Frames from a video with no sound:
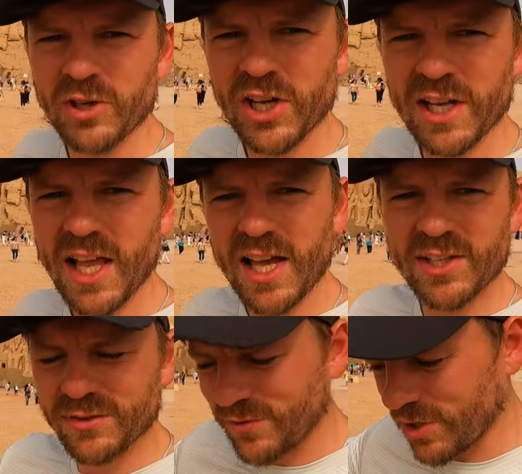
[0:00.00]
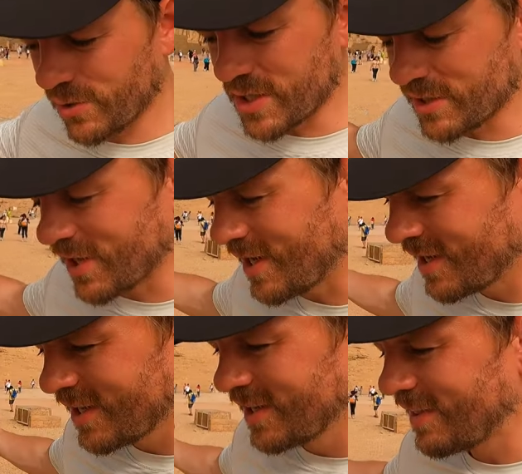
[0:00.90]
But alas, viewers,
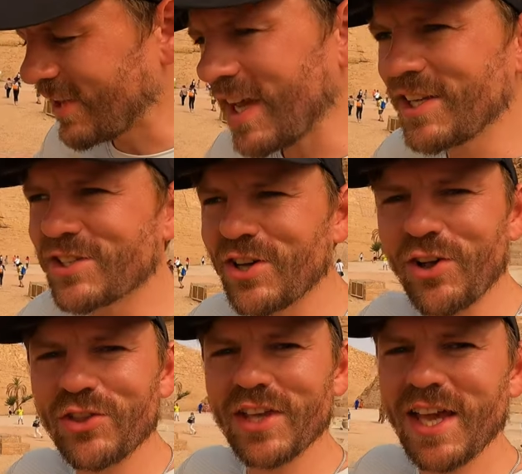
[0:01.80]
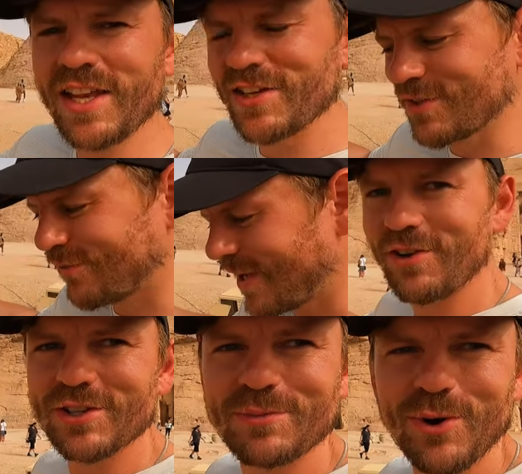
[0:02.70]
that is not the end.
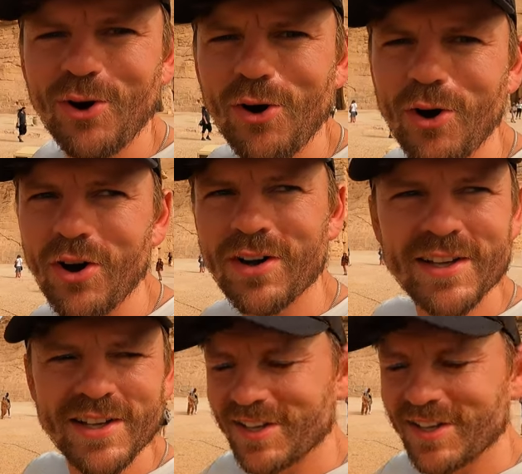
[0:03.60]
There is more.